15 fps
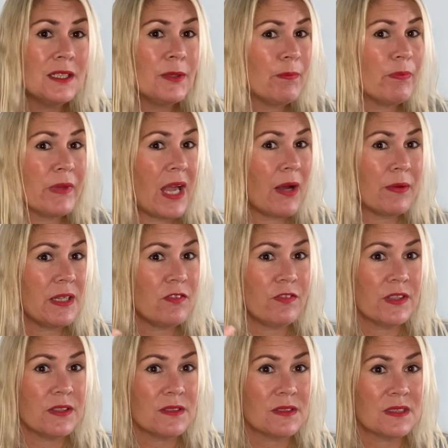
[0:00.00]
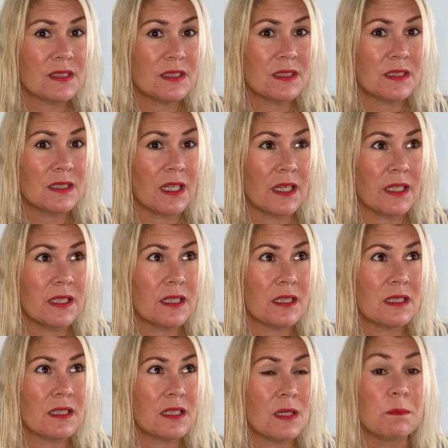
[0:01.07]
Now he feels like
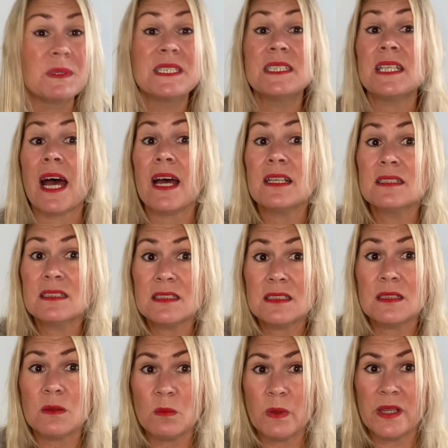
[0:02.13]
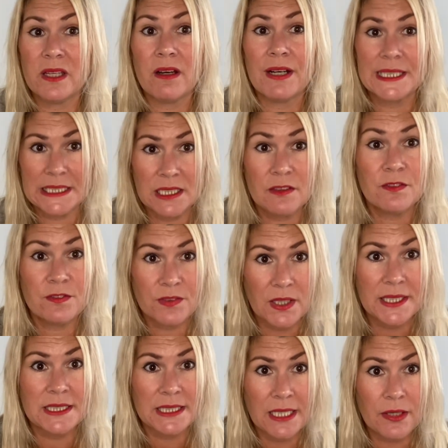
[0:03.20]
obsessed with the idea of
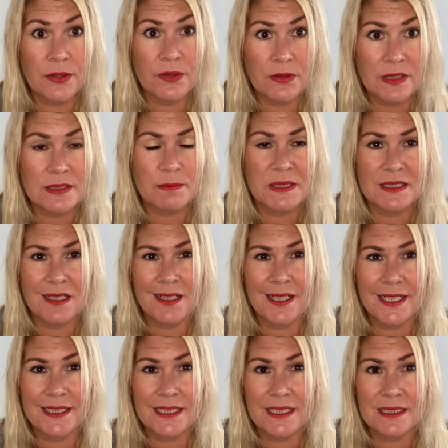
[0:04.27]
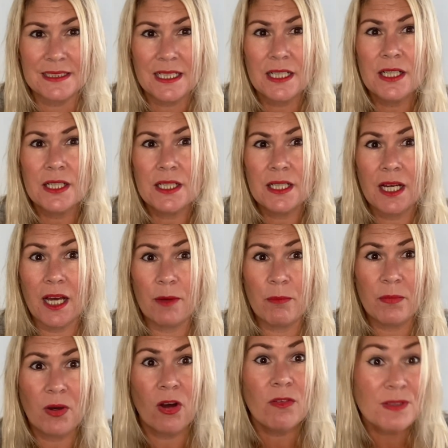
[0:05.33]
finding out who this Mr. Hyde is.
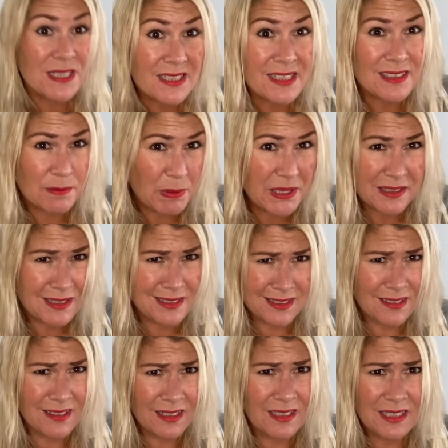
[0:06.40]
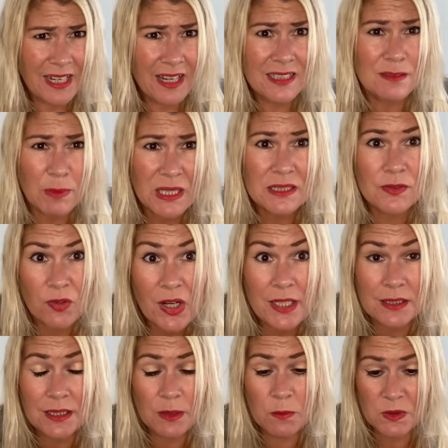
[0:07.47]
Obviously it's because he cares about his
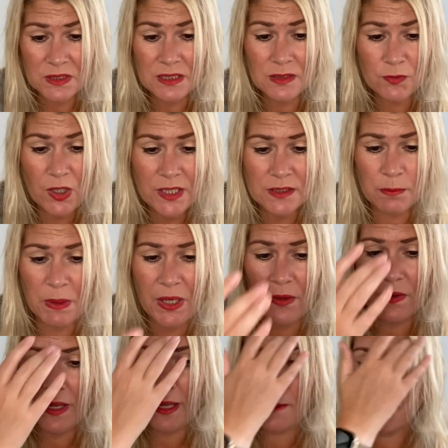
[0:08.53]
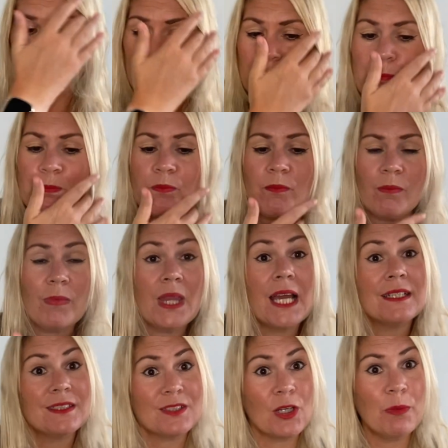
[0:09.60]
friend. He wants his friend to be okay.
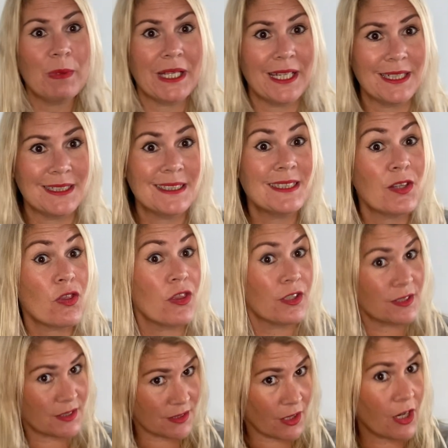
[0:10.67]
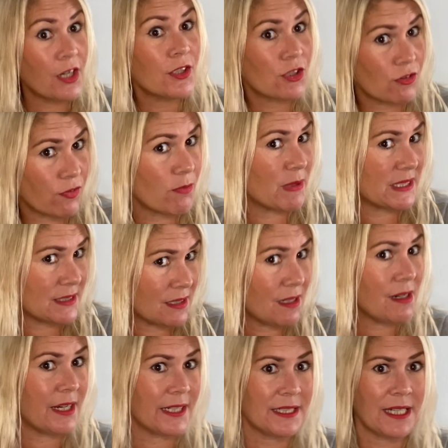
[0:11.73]
And so begins the search for Mr.
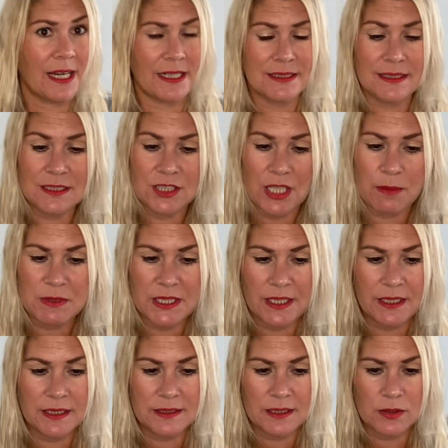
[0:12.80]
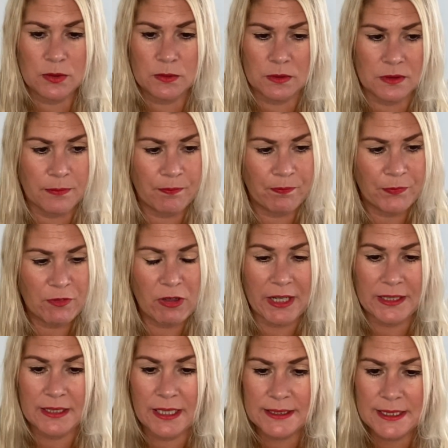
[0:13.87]
Hyde, as the chapter is called. Right,
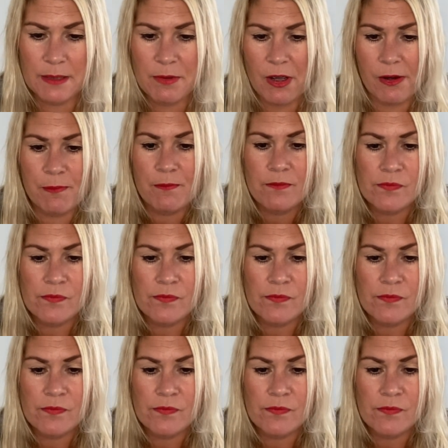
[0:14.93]
let's keep going.